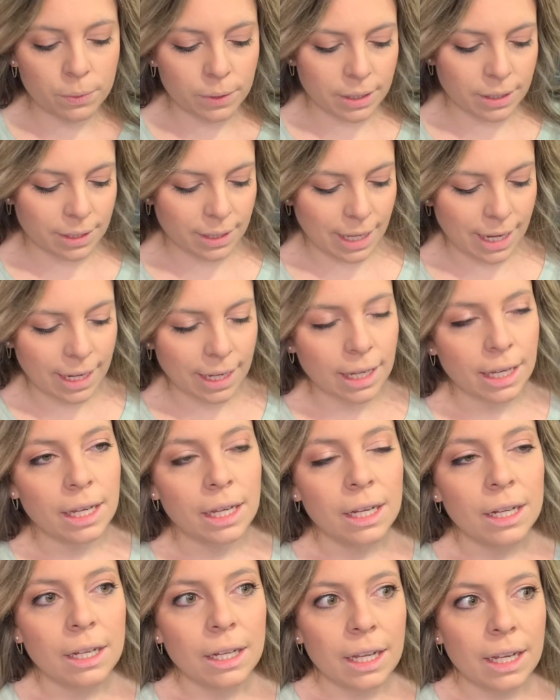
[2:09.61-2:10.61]
It's like,
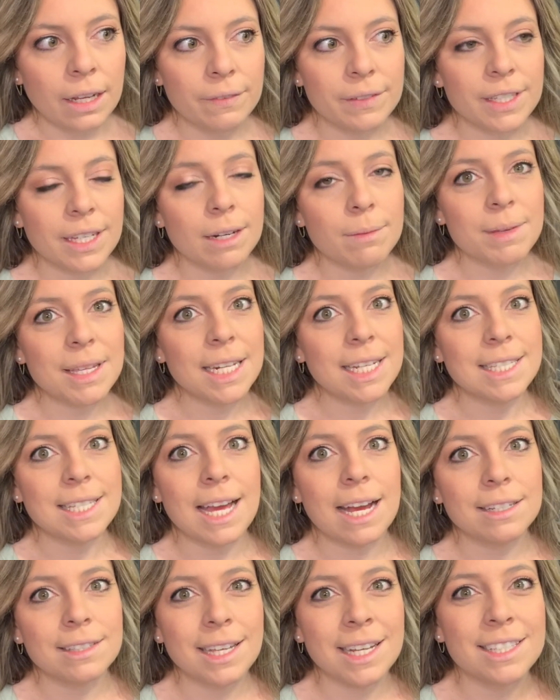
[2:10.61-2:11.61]
if it's gonna be an
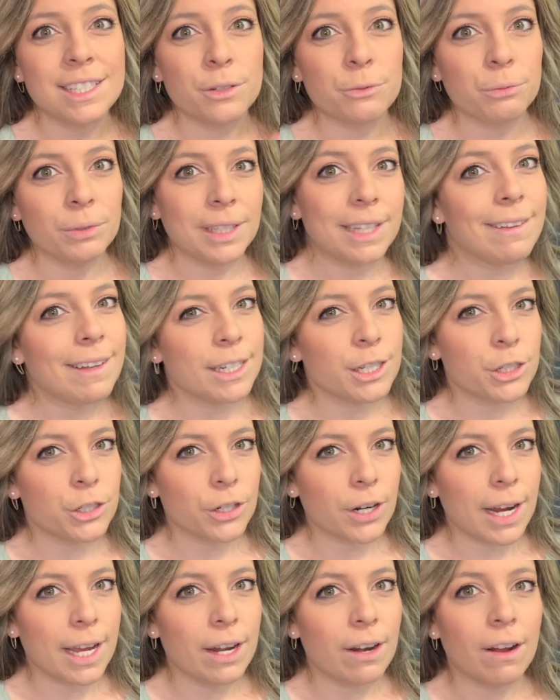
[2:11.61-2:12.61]
exact size, I'd really like to
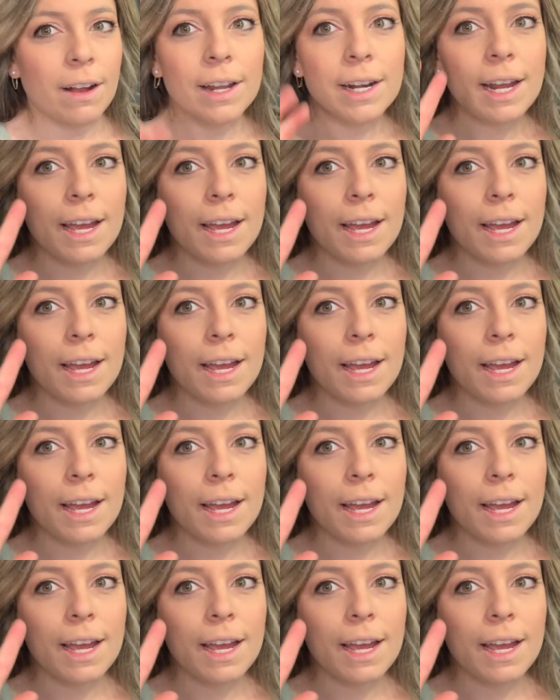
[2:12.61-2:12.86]
try it on.